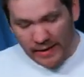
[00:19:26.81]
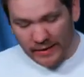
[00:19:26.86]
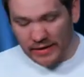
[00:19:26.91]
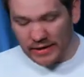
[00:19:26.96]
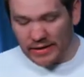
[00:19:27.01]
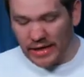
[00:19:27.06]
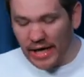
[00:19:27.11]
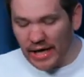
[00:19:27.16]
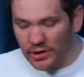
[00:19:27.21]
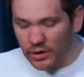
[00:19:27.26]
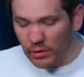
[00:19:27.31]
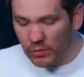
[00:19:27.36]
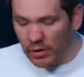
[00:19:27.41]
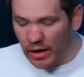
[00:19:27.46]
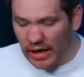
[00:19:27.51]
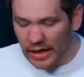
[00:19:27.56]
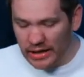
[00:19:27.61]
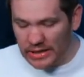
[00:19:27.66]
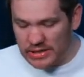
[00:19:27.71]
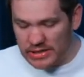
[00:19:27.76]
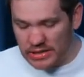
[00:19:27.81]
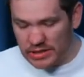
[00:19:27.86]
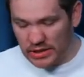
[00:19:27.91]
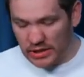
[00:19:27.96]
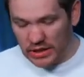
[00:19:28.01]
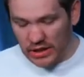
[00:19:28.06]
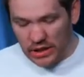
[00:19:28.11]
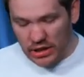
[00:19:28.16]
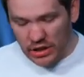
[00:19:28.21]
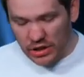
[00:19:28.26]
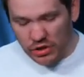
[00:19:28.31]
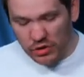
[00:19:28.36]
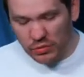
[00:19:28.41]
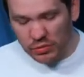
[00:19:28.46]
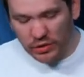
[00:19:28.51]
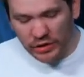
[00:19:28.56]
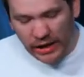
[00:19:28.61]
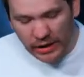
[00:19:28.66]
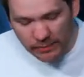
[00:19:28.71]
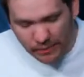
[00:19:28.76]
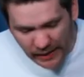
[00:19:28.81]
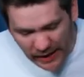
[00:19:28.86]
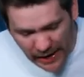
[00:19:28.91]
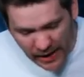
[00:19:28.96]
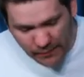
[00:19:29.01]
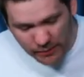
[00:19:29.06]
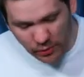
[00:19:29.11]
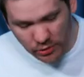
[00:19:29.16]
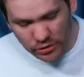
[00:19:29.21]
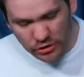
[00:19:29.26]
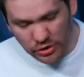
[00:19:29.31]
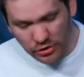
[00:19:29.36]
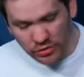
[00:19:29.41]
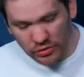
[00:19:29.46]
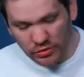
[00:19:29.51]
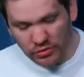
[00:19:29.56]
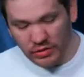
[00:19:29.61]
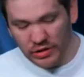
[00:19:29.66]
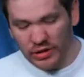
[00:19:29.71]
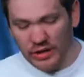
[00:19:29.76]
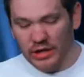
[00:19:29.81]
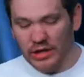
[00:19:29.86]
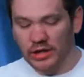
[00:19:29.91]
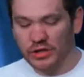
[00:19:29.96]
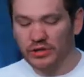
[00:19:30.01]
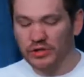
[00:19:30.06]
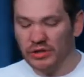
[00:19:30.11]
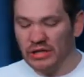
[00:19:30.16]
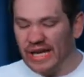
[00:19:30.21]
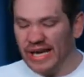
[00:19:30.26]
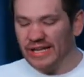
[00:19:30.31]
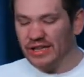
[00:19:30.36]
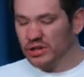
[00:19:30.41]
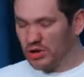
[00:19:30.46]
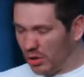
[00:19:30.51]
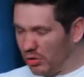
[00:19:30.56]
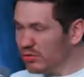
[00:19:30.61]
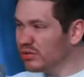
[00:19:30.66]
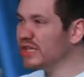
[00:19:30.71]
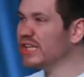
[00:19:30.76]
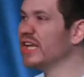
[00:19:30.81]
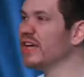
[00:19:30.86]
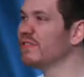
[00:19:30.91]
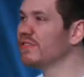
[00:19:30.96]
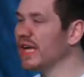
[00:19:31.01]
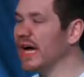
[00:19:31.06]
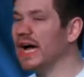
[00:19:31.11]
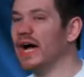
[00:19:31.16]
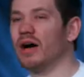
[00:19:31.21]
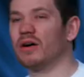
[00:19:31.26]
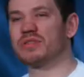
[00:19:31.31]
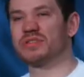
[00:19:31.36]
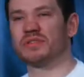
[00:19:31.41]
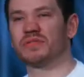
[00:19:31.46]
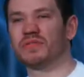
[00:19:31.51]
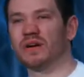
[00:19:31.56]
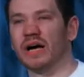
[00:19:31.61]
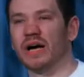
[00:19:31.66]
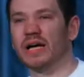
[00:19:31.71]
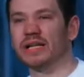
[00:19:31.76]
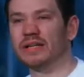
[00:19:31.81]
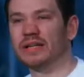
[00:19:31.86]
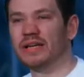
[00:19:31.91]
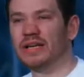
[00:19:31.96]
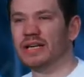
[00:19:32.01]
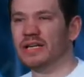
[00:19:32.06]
that otherwise you will not be able to get. Don't leave the house of God